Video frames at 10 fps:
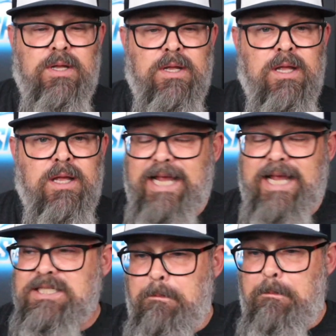It's a
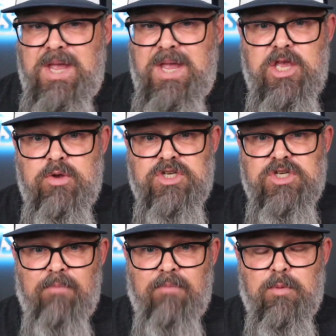big, huge,
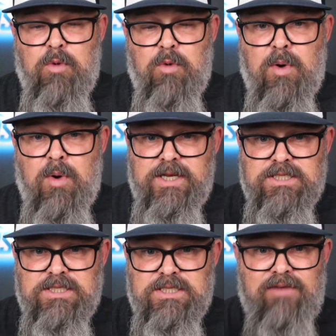comfortable boat. It's
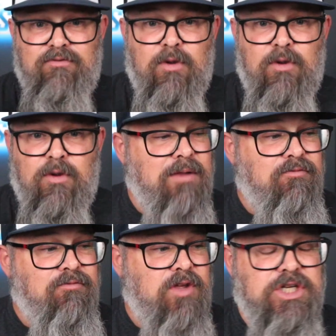made for bottom
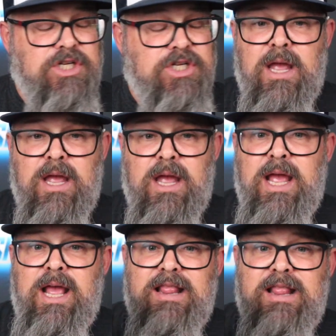fishing.
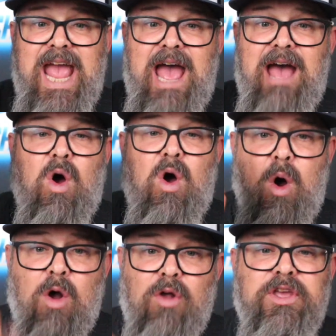They have all
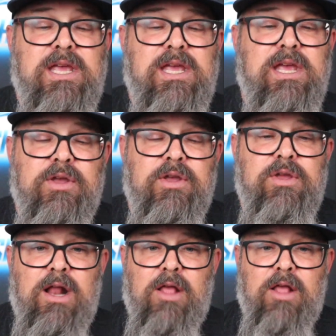the gear you need on
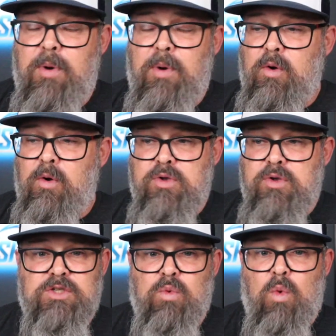the boat. You can just
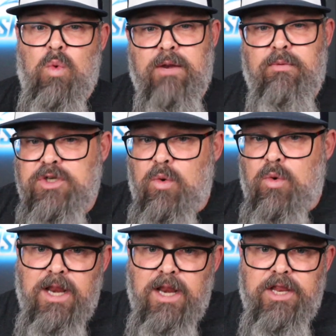walk in with your wallet,
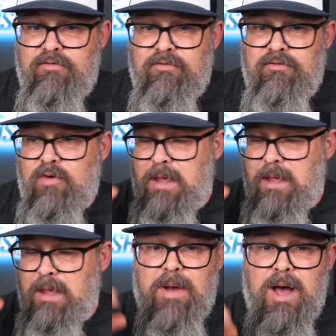your phone, maybe a
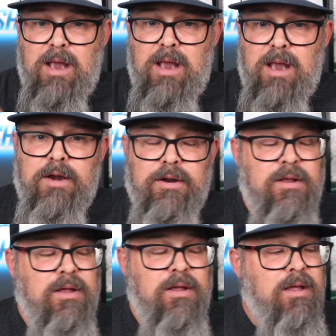bottle of water,
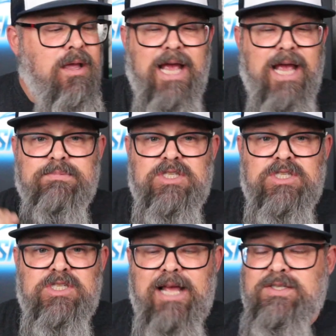and some
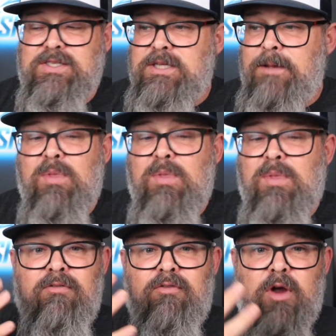snacks for
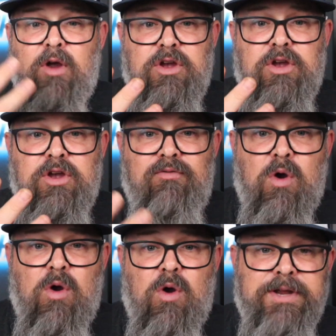a good
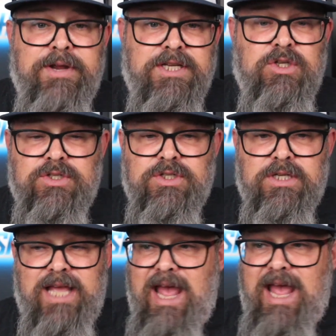4-hour excursion. They
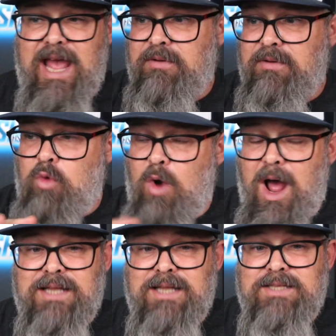have the rods,
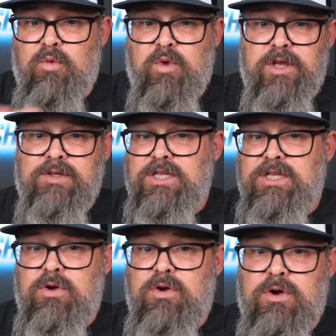the reels, the
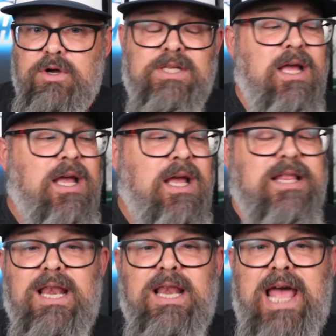hooks, the
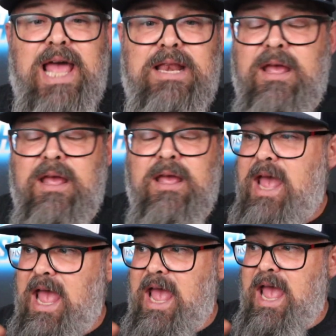lead,
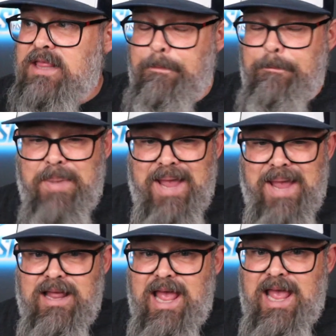the bait.
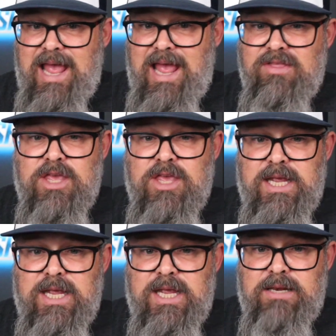Everything you
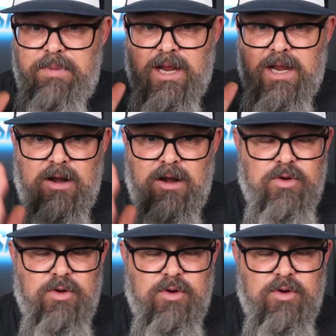need will be included.